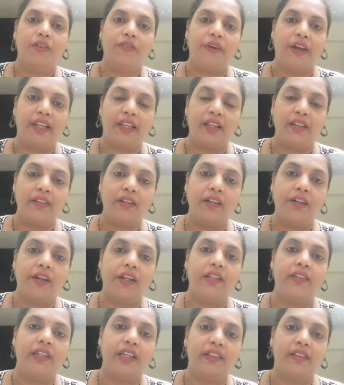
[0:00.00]
financial
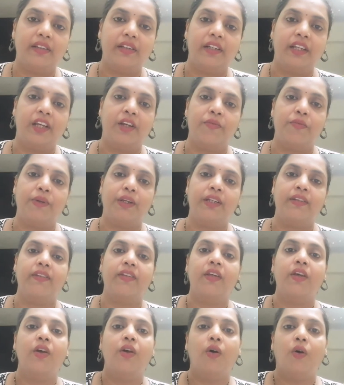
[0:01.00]
transaction take place,
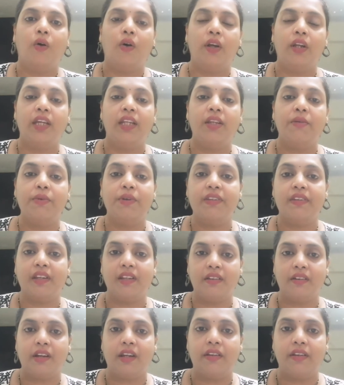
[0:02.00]
or any
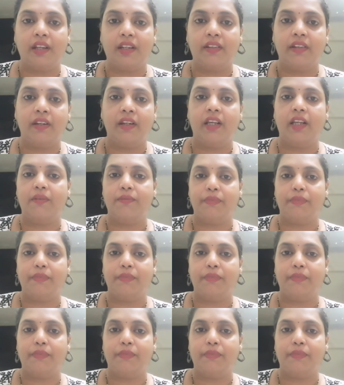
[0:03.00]
business transaction